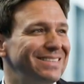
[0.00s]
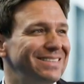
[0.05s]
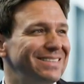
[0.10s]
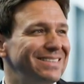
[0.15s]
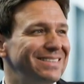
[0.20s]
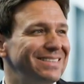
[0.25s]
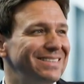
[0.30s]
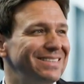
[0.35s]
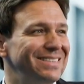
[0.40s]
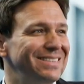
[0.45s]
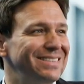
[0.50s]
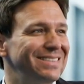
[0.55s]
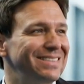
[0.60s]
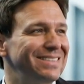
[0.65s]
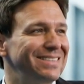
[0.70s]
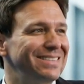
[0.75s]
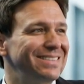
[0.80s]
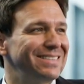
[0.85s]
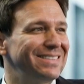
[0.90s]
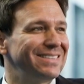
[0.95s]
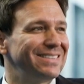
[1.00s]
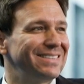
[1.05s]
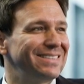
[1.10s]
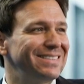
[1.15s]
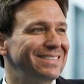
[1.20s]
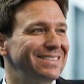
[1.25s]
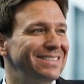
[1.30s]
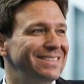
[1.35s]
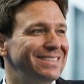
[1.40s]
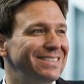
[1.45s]

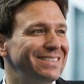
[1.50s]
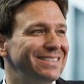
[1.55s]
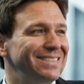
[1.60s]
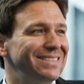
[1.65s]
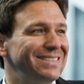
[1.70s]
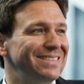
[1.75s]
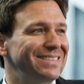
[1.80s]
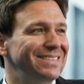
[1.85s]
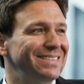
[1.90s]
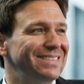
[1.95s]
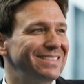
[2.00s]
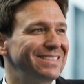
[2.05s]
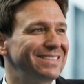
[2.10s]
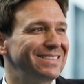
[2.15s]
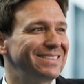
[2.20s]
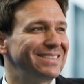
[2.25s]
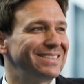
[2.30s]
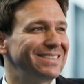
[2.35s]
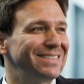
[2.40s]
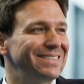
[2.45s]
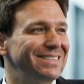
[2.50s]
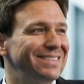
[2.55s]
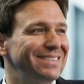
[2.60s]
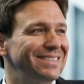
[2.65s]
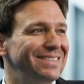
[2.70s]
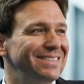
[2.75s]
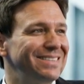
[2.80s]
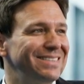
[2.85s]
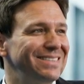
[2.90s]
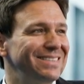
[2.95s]

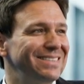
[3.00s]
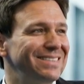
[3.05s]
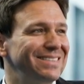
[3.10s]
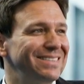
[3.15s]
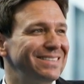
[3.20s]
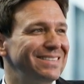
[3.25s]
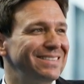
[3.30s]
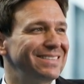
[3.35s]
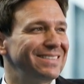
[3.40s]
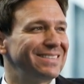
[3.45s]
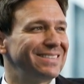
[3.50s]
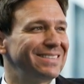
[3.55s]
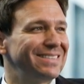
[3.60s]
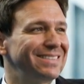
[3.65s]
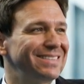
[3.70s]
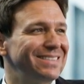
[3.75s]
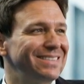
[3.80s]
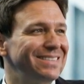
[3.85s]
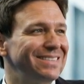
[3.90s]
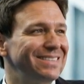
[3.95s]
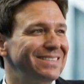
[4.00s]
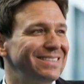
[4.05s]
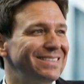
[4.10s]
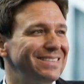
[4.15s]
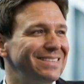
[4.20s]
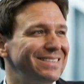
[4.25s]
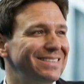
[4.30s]
No words are spoken by the person on screen.